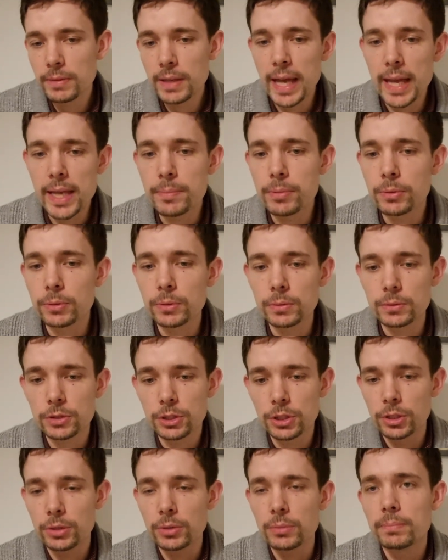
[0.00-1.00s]
able
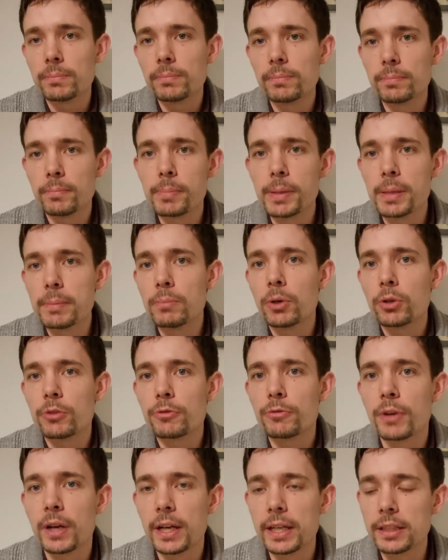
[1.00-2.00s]
to be
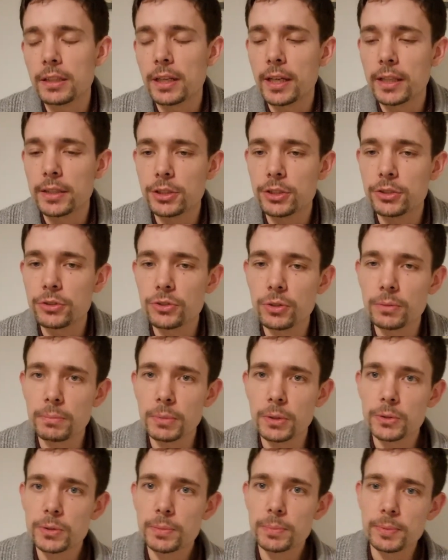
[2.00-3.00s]
modified and used on
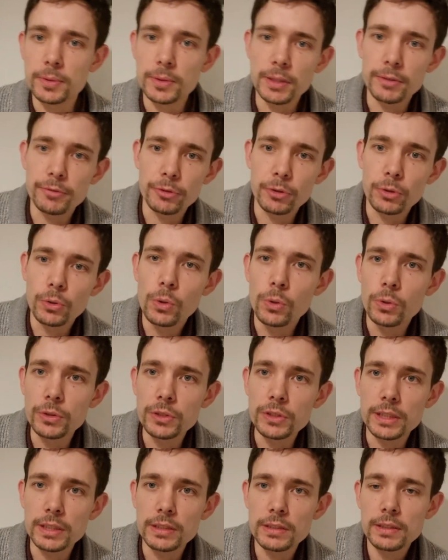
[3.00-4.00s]
multiple different
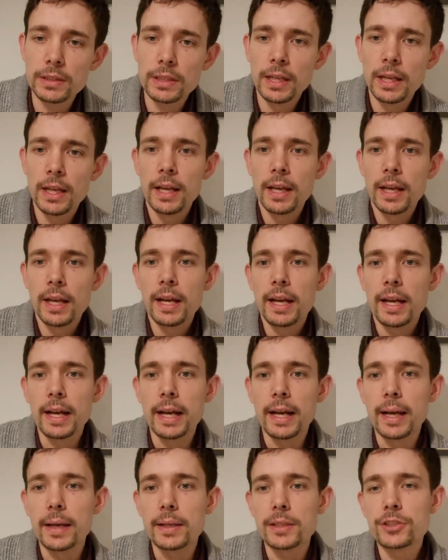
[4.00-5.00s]
horses.
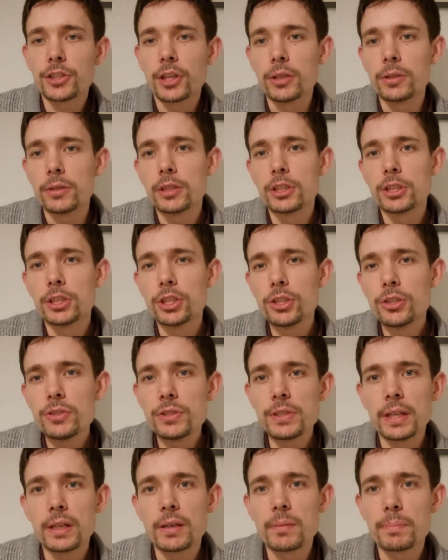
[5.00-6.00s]
Uh, so
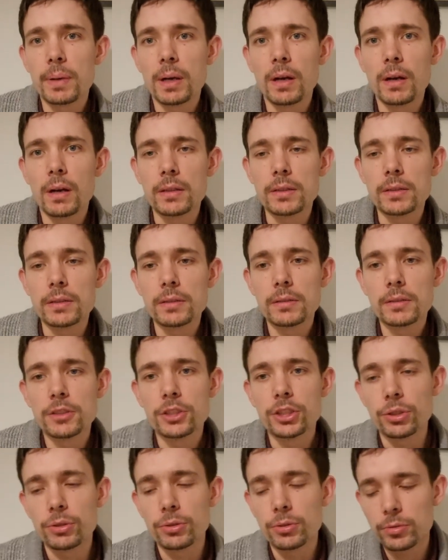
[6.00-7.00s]
using a bard
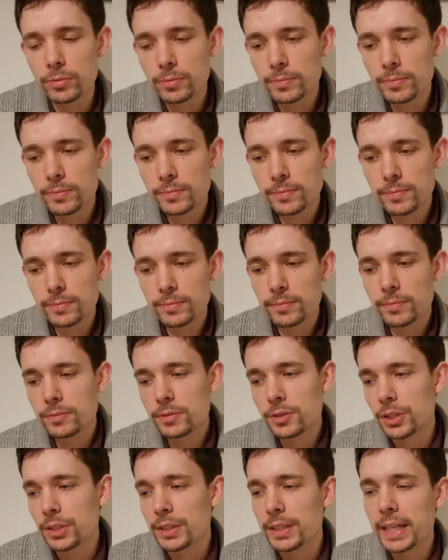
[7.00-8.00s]
to
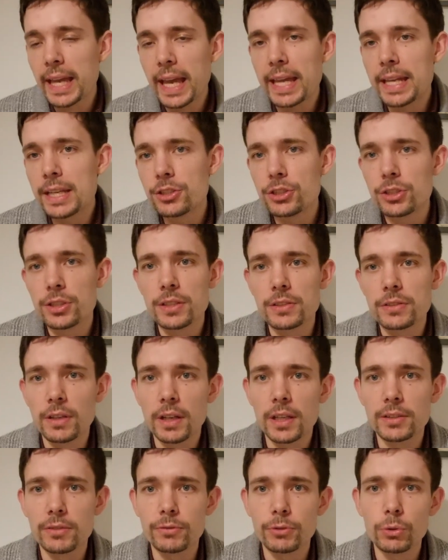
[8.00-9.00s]
to gauge the
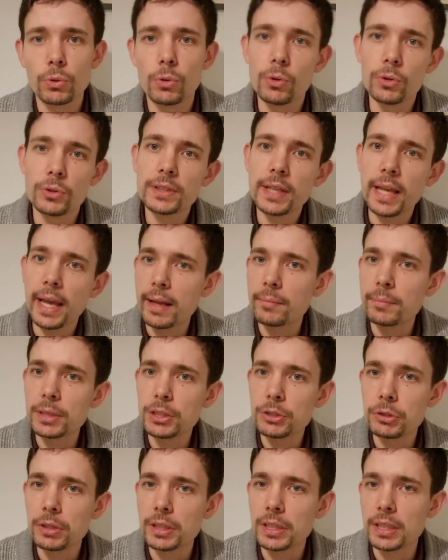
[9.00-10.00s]
size of a horse can be
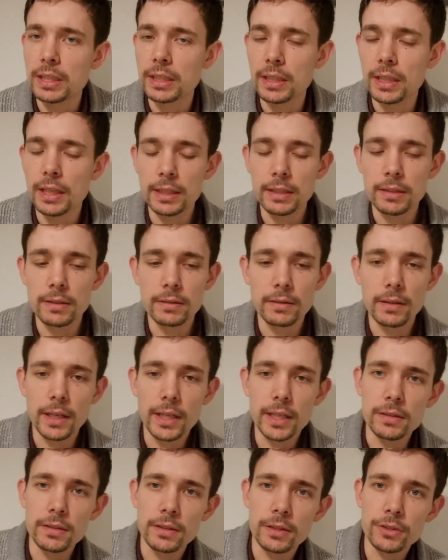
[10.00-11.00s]
tricky in
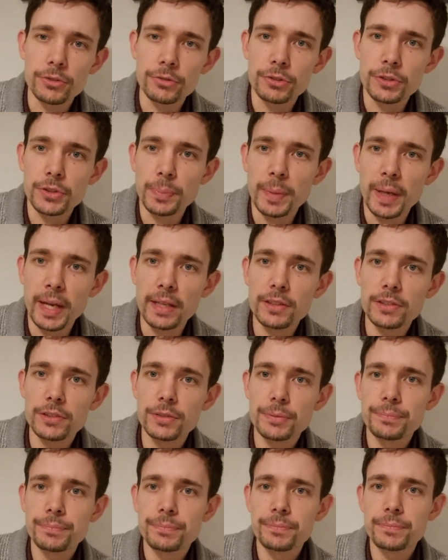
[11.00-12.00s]
in those respects.
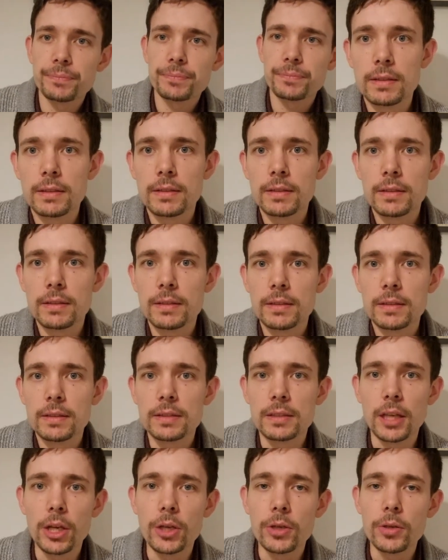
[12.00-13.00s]

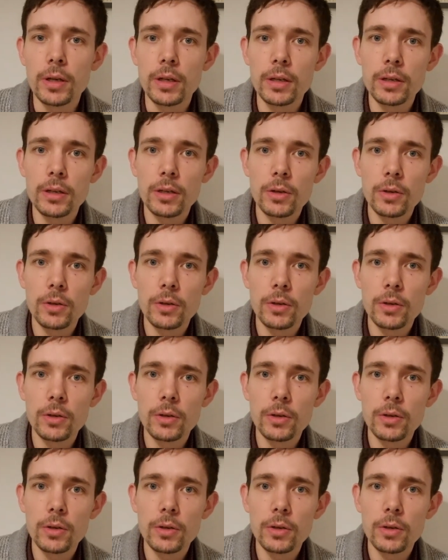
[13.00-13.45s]
So